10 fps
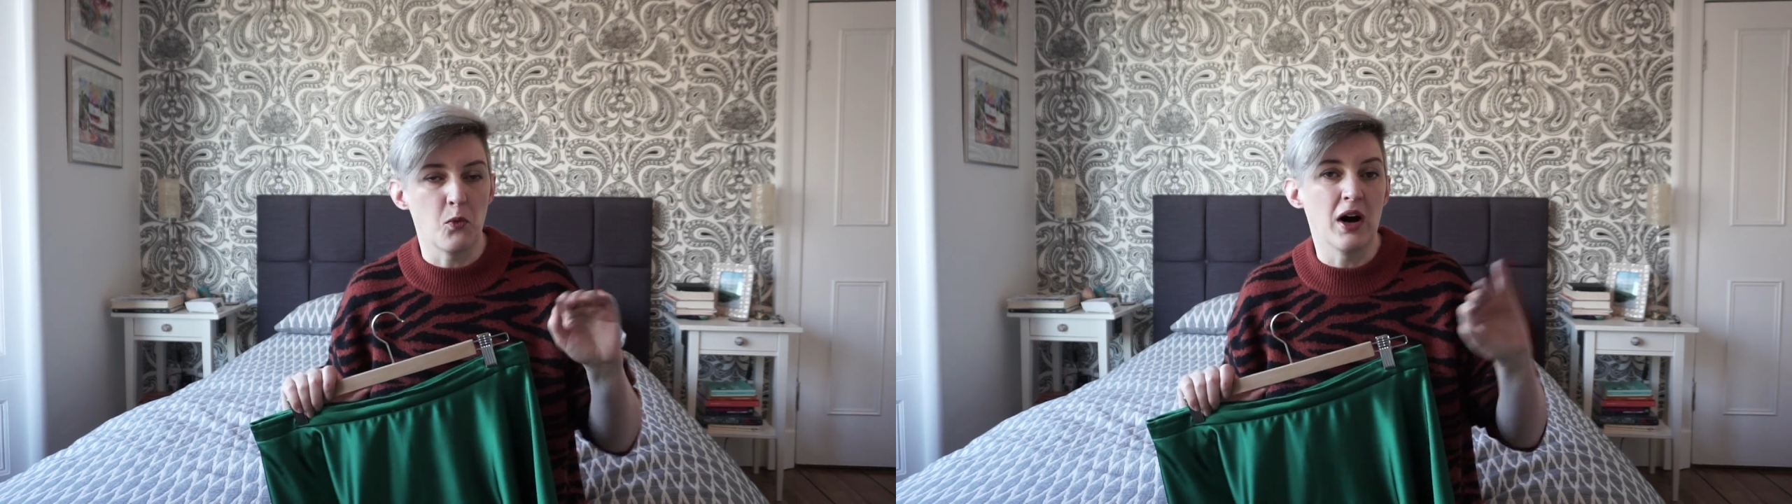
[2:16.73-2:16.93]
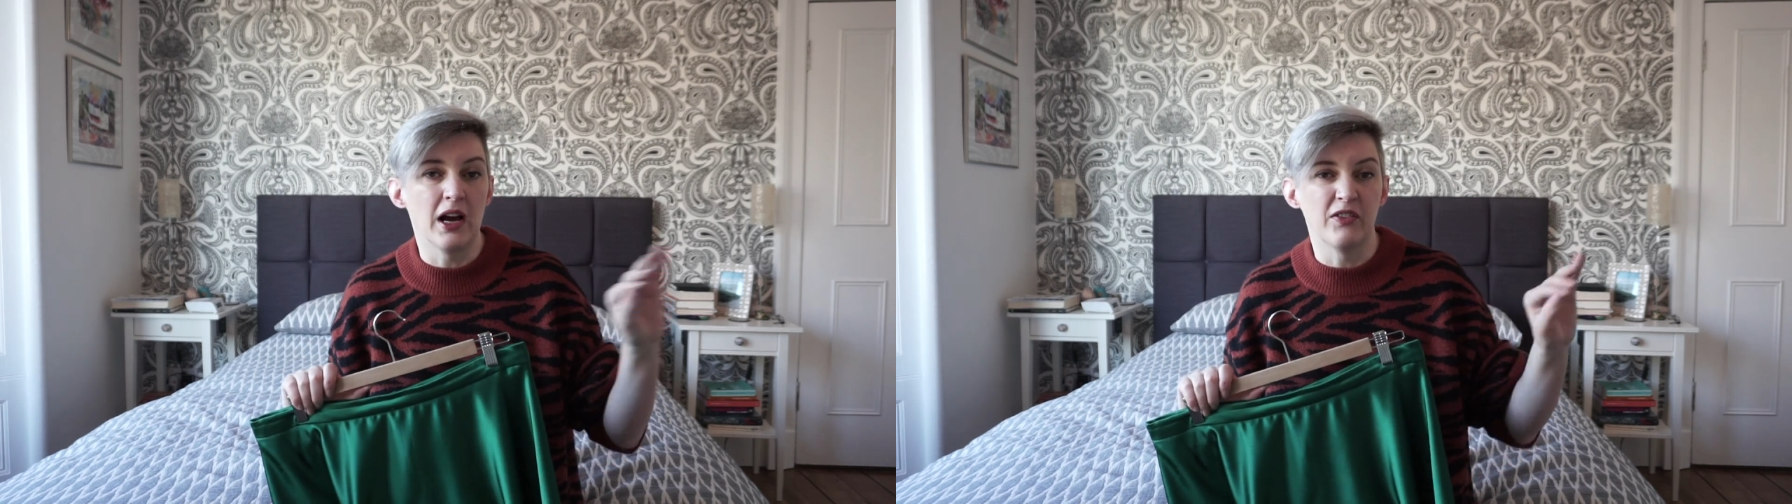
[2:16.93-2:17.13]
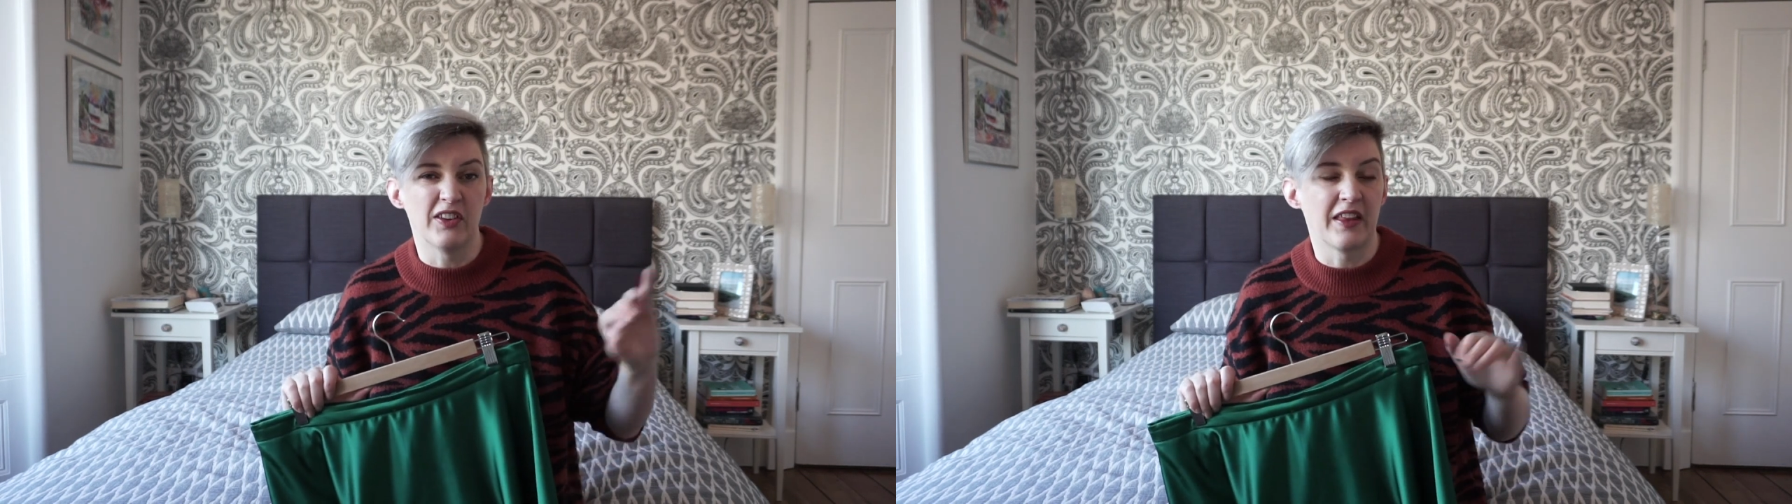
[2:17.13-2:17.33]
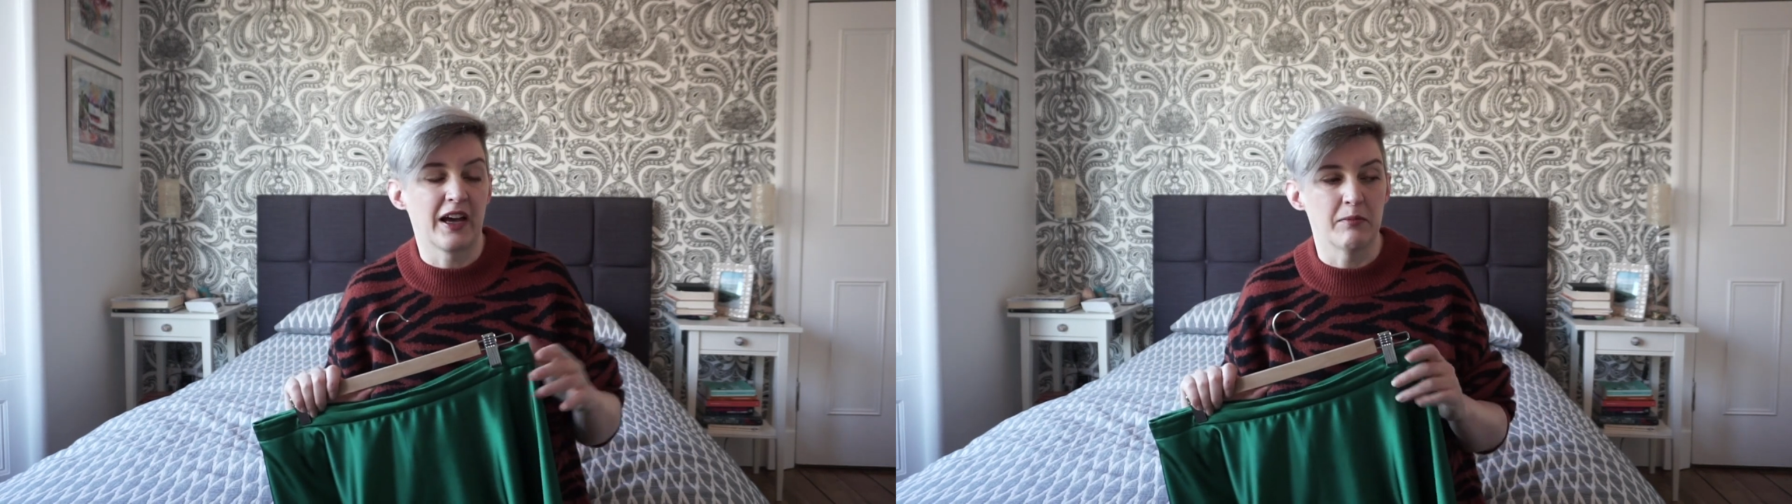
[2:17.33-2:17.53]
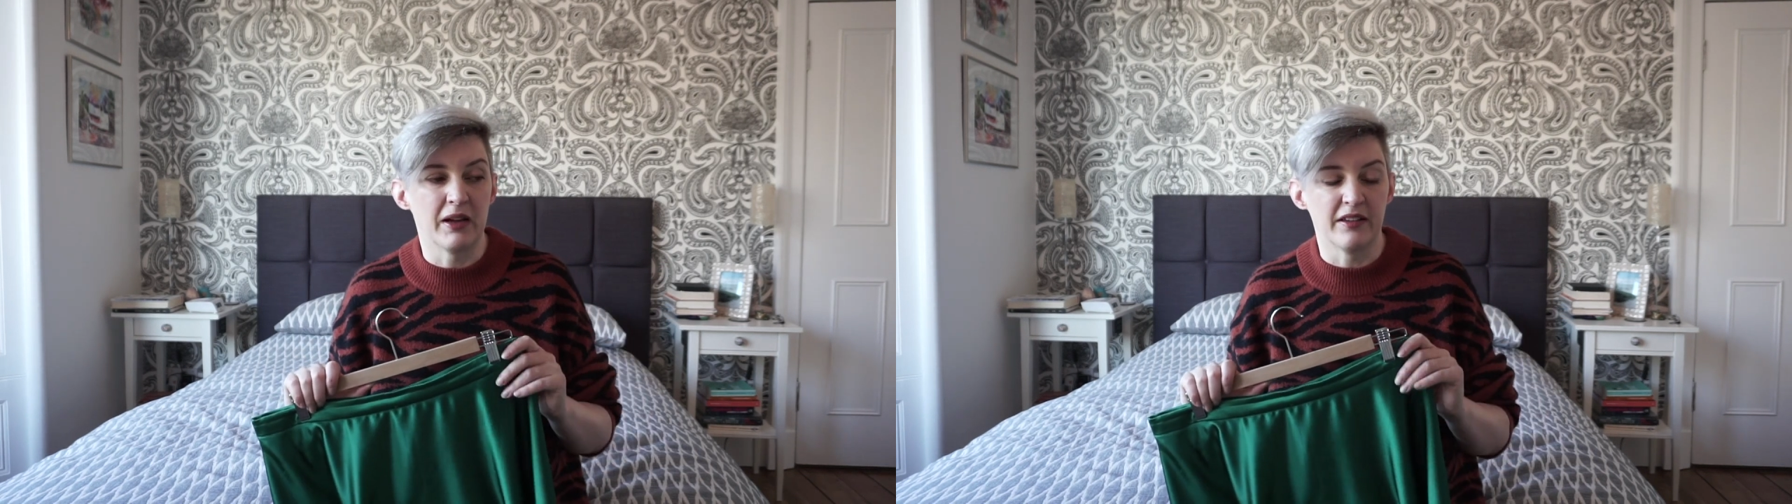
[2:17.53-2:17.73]
wives in The
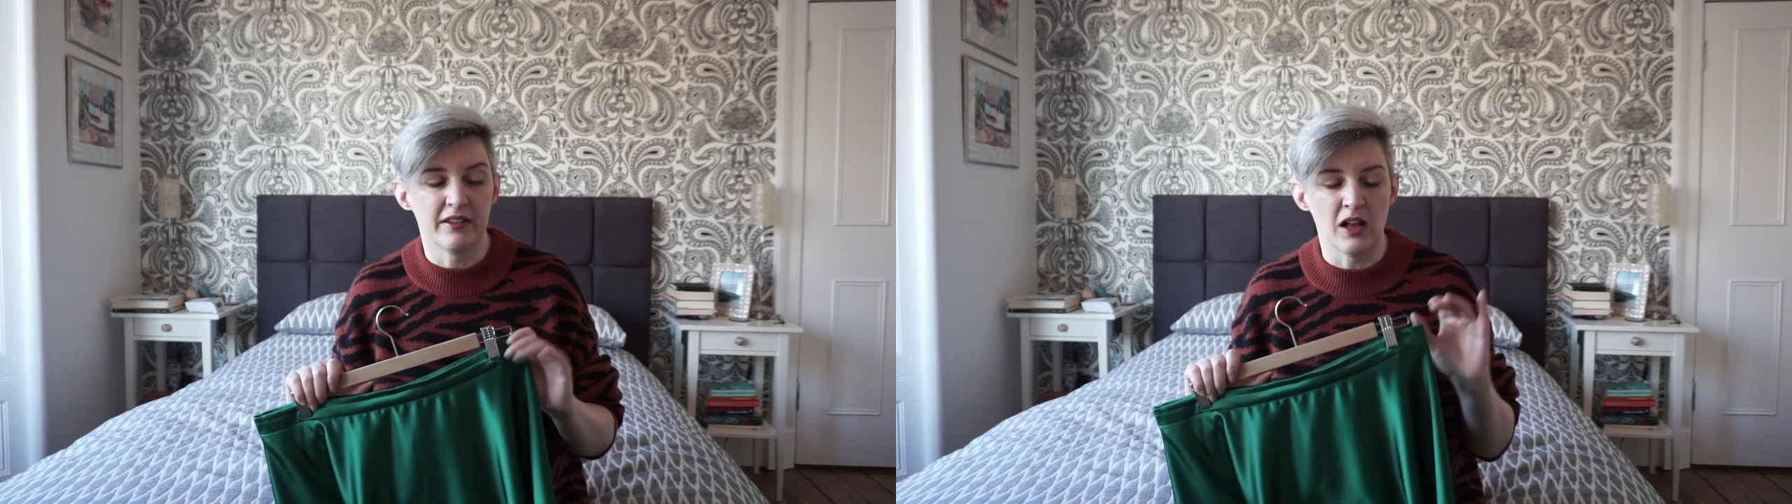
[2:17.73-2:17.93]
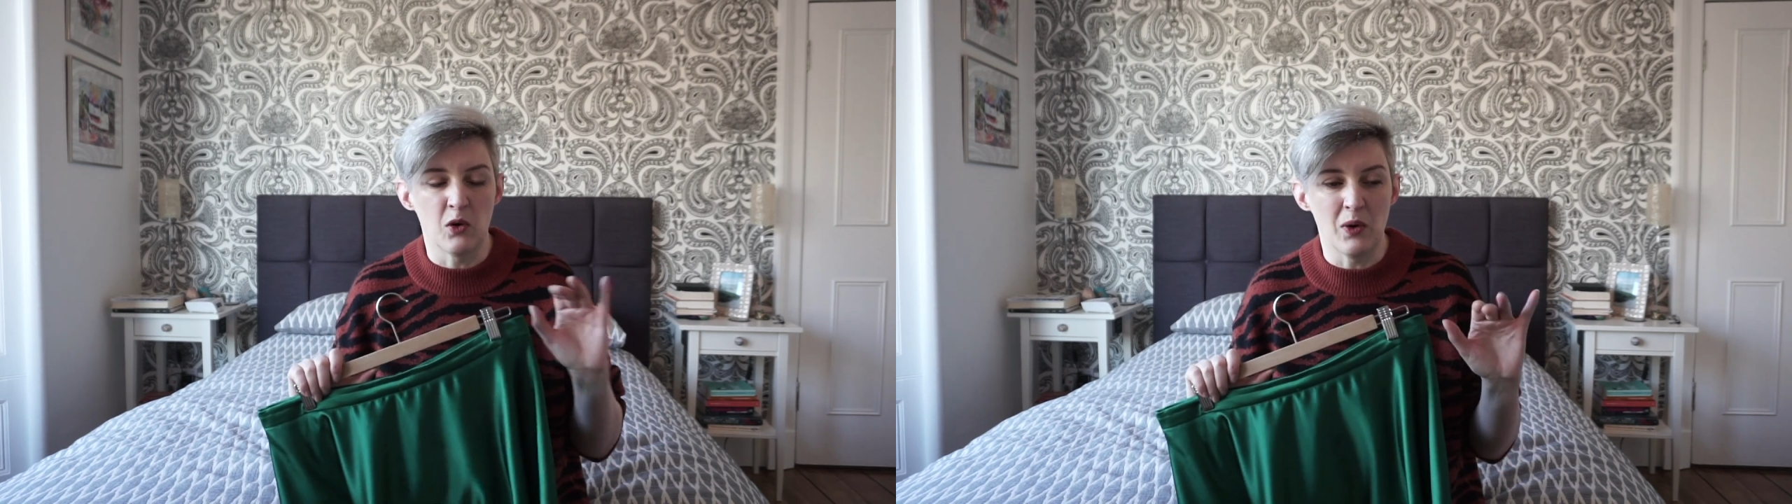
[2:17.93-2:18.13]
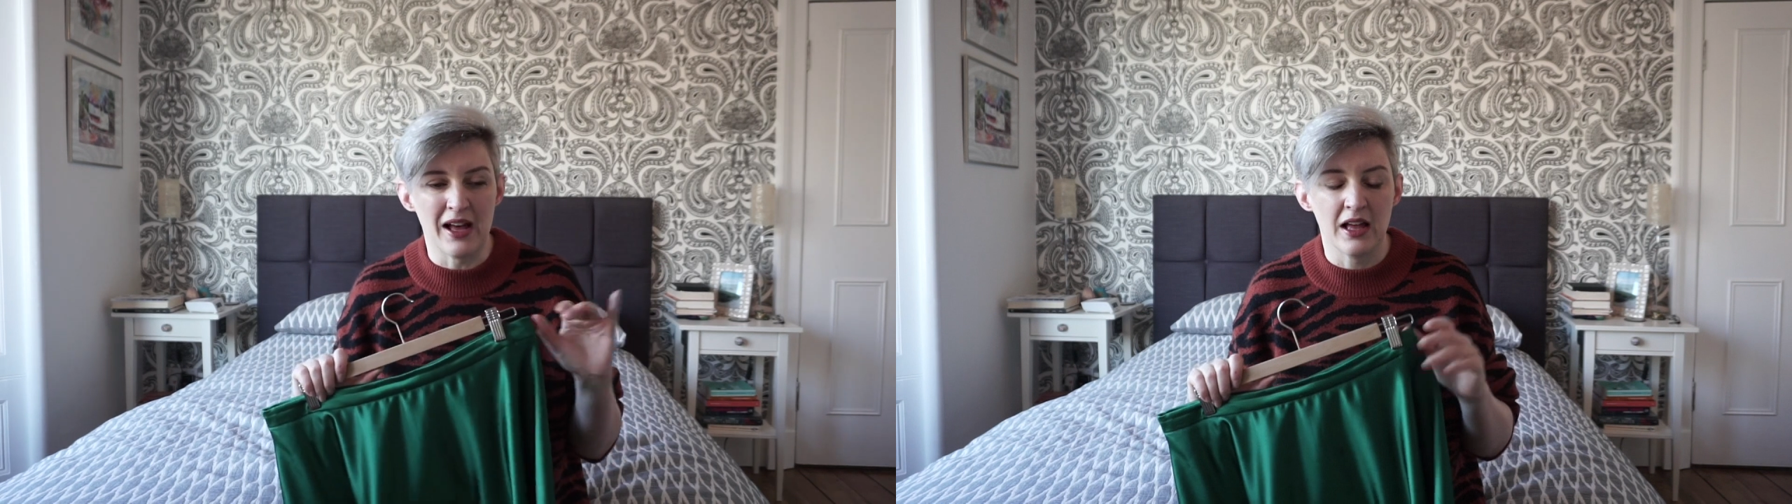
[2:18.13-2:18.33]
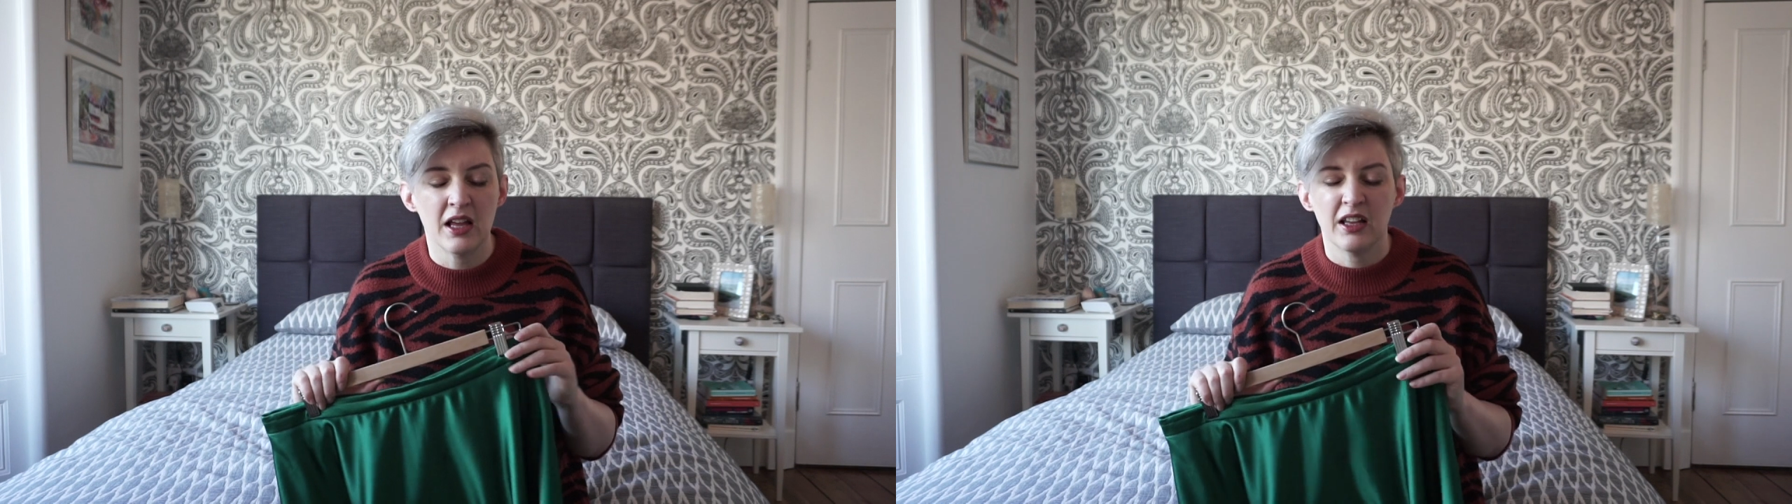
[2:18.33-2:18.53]
Handmaid's Tale wear.